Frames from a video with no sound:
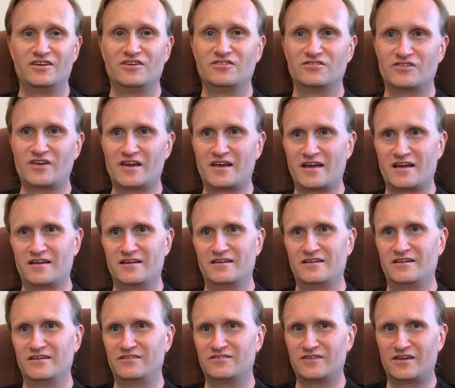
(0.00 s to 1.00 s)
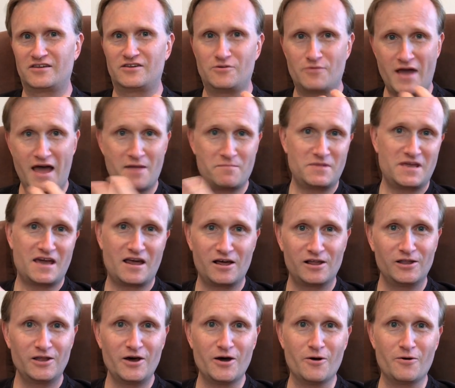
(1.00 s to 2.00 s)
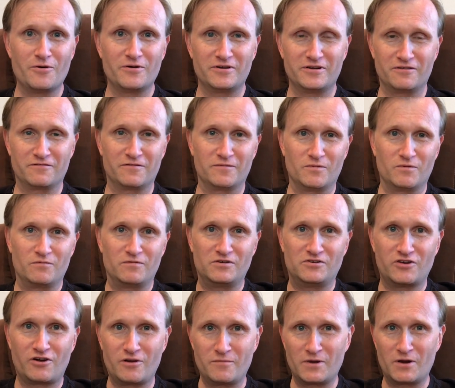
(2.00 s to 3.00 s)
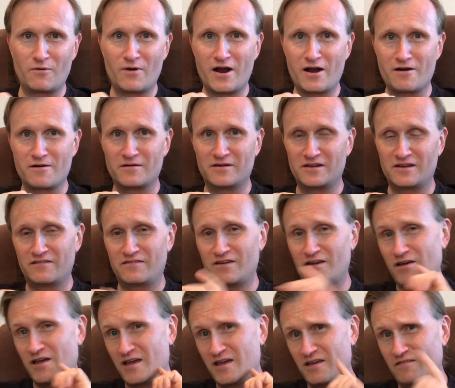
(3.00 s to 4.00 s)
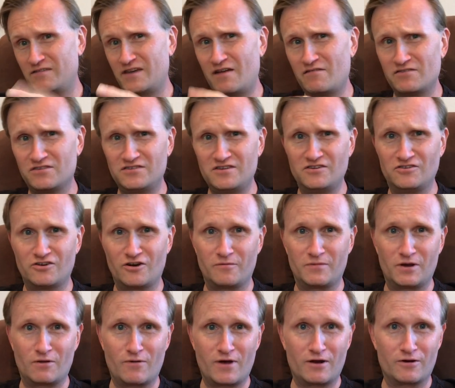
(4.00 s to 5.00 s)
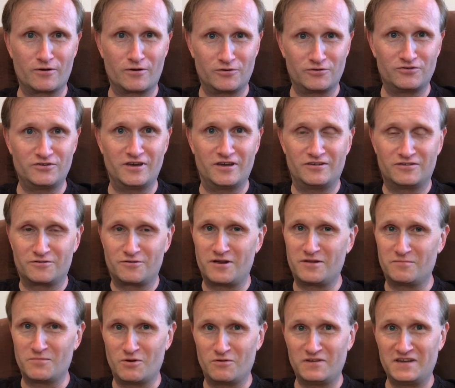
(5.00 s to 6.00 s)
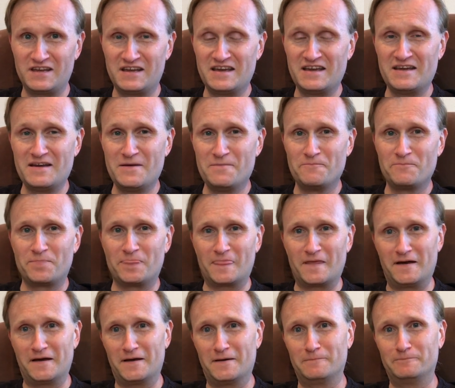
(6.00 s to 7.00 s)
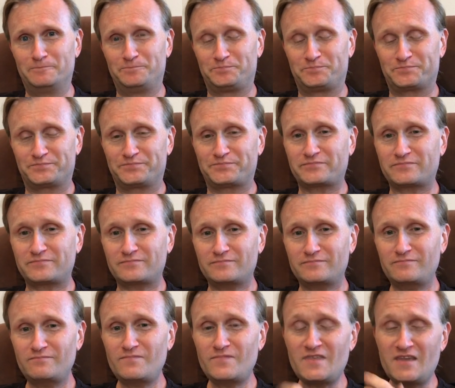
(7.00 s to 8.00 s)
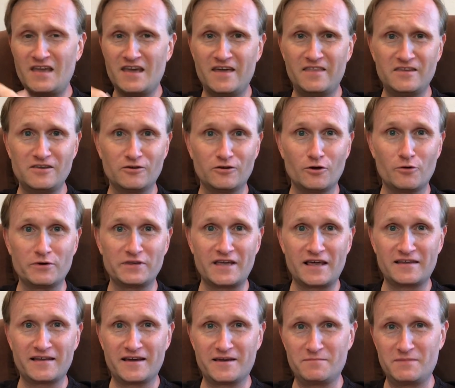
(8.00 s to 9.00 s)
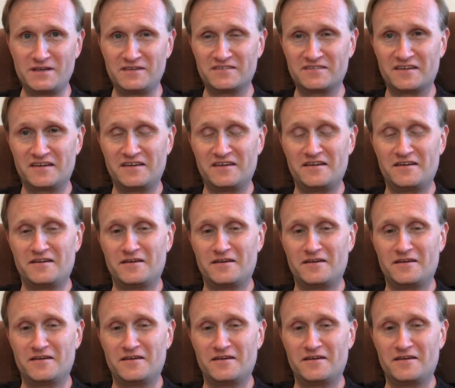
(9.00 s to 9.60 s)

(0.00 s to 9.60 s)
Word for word: It's like, it's like you had me at hello, you know, from the movie Jerry Maguire. And if you haven't seen Jerry Maguire, go see it. It's a great movie. Um, and then you'll know what that line means.